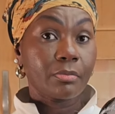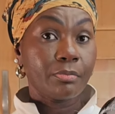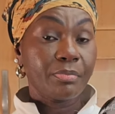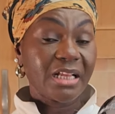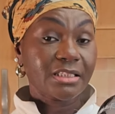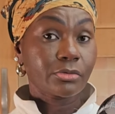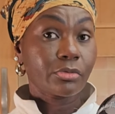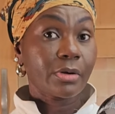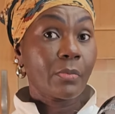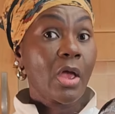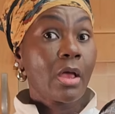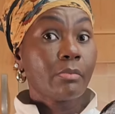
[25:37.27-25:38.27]

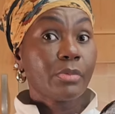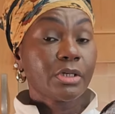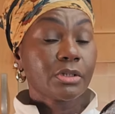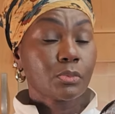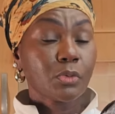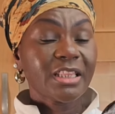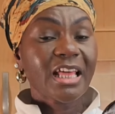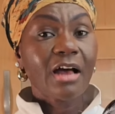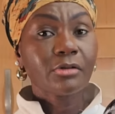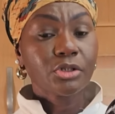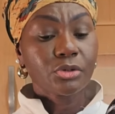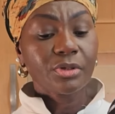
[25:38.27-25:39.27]
buttercream. Because
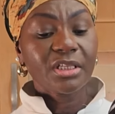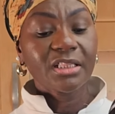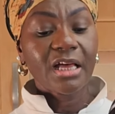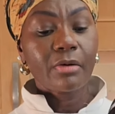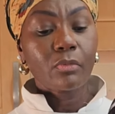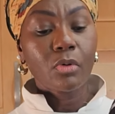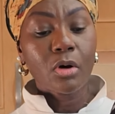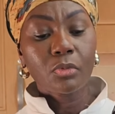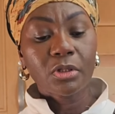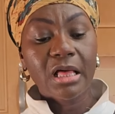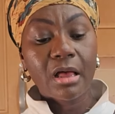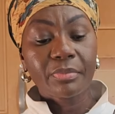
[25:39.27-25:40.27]
without doing that, what
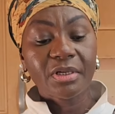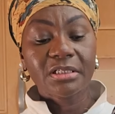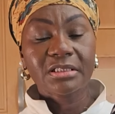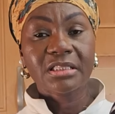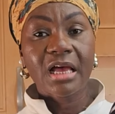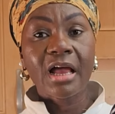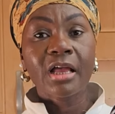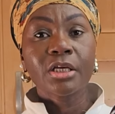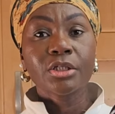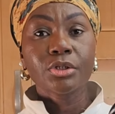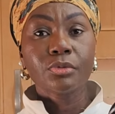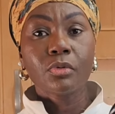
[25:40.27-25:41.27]
will happen is that
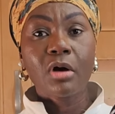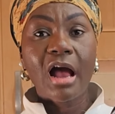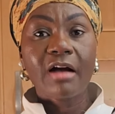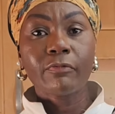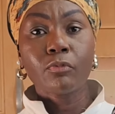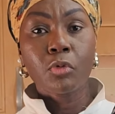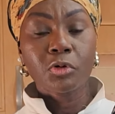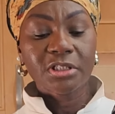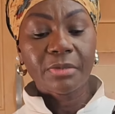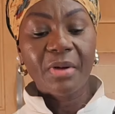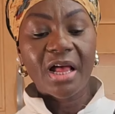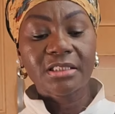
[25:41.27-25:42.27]
you will have
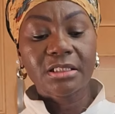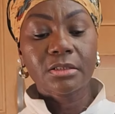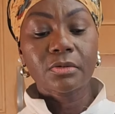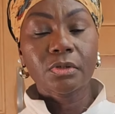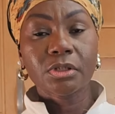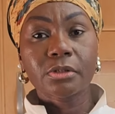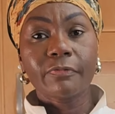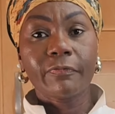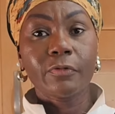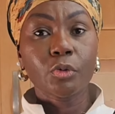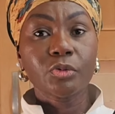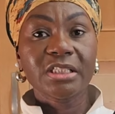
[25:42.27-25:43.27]
water particles
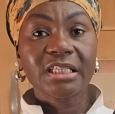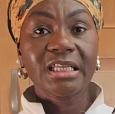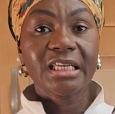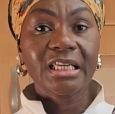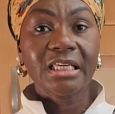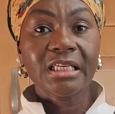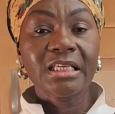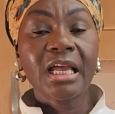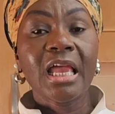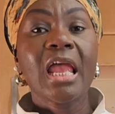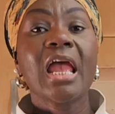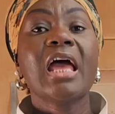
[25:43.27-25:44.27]
floating in,
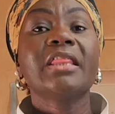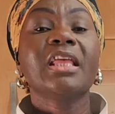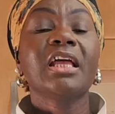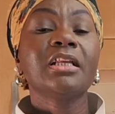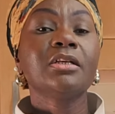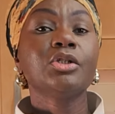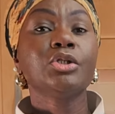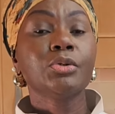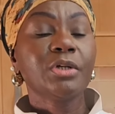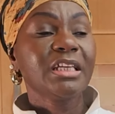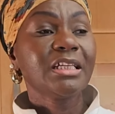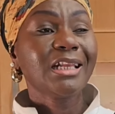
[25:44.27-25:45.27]
and then
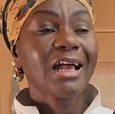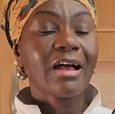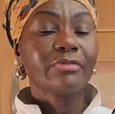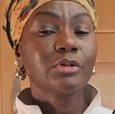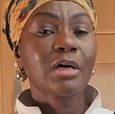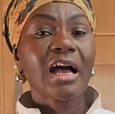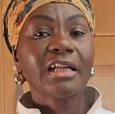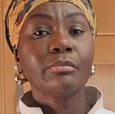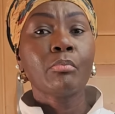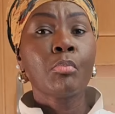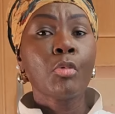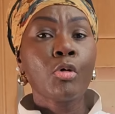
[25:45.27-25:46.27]
you either have to add
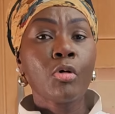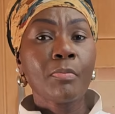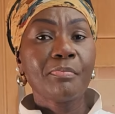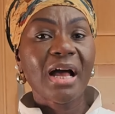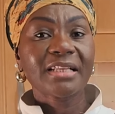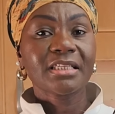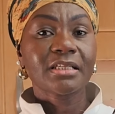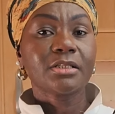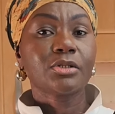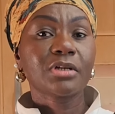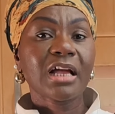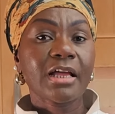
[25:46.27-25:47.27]
more butter
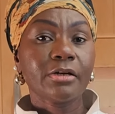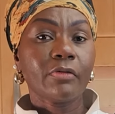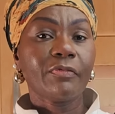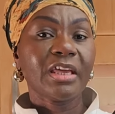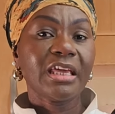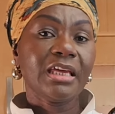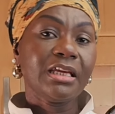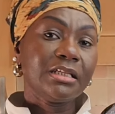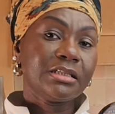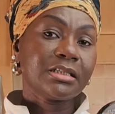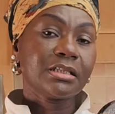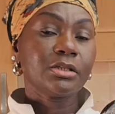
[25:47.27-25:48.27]
to kind of
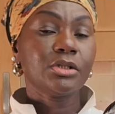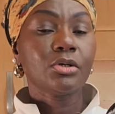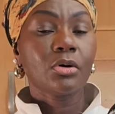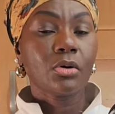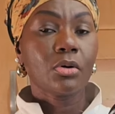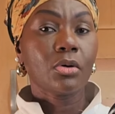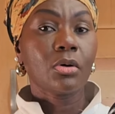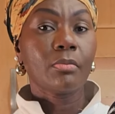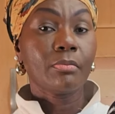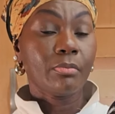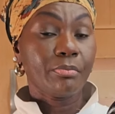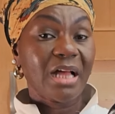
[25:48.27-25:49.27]
aid your
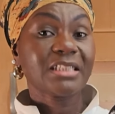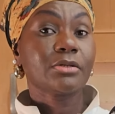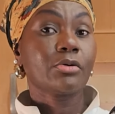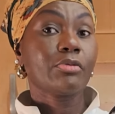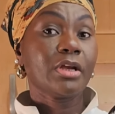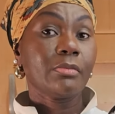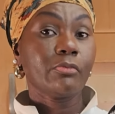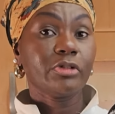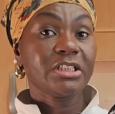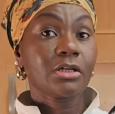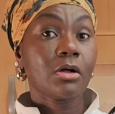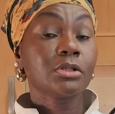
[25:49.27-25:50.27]
buttercream
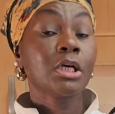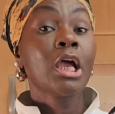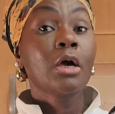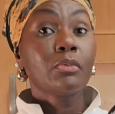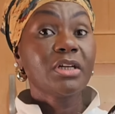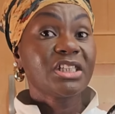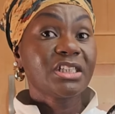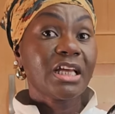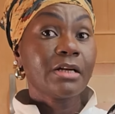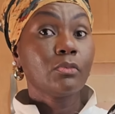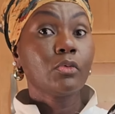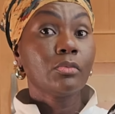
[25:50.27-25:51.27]
result, which
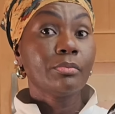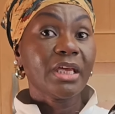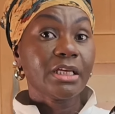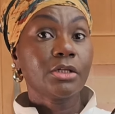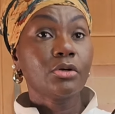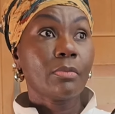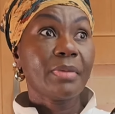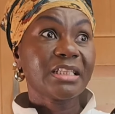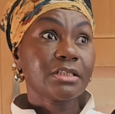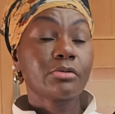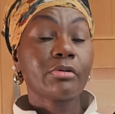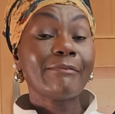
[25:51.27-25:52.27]
then will make your
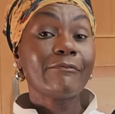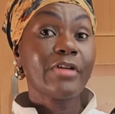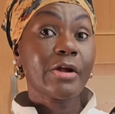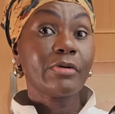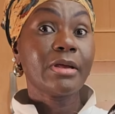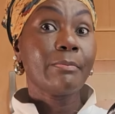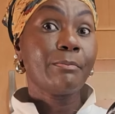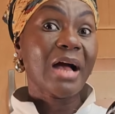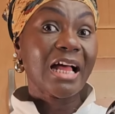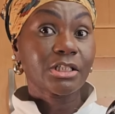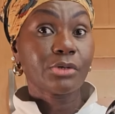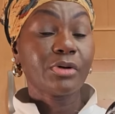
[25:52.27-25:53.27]
buttercream very
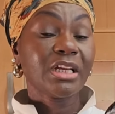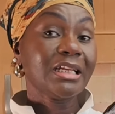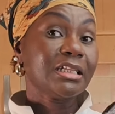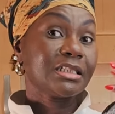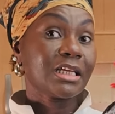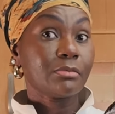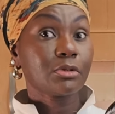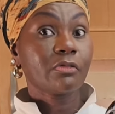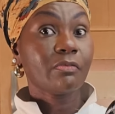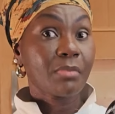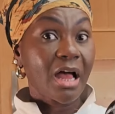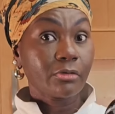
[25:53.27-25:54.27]
buttery in terms
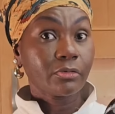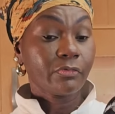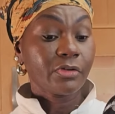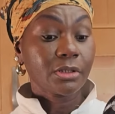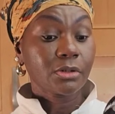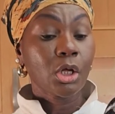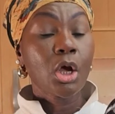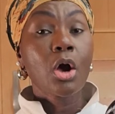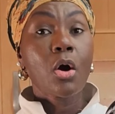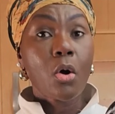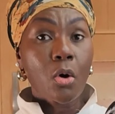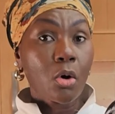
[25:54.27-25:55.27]
of mouthfeel,
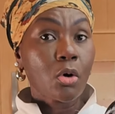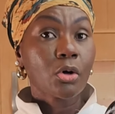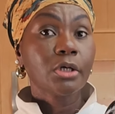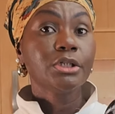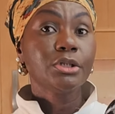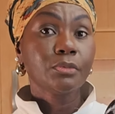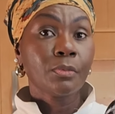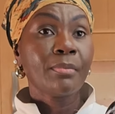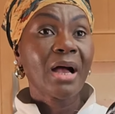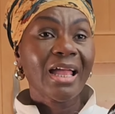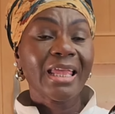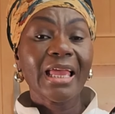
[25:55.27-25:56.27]
or you
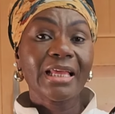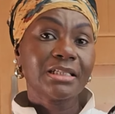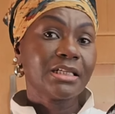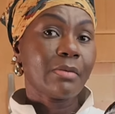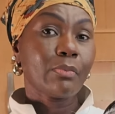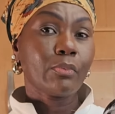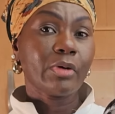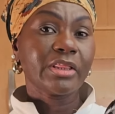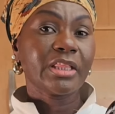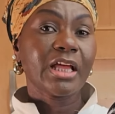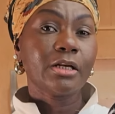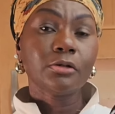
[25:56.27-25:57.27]
might end up with
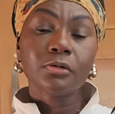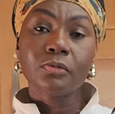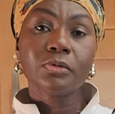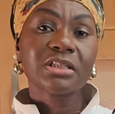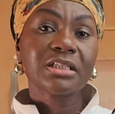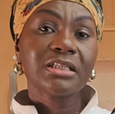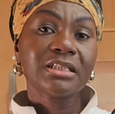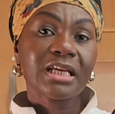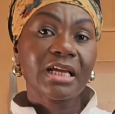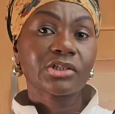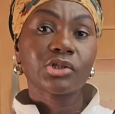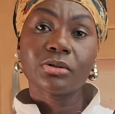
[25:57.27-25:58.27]
a loosely
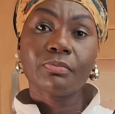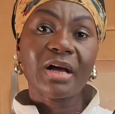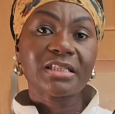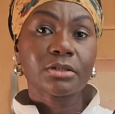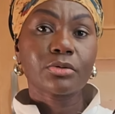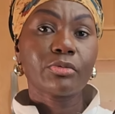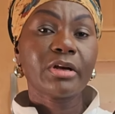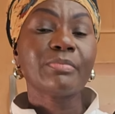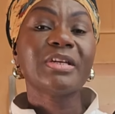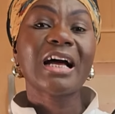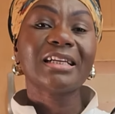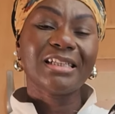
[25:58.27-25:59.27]
textured
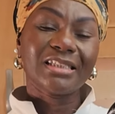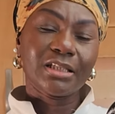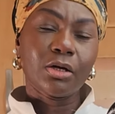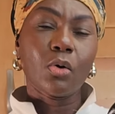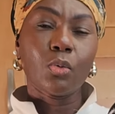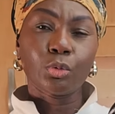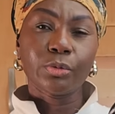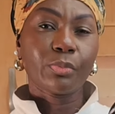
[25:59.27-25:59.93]
buttercream that doesn't hold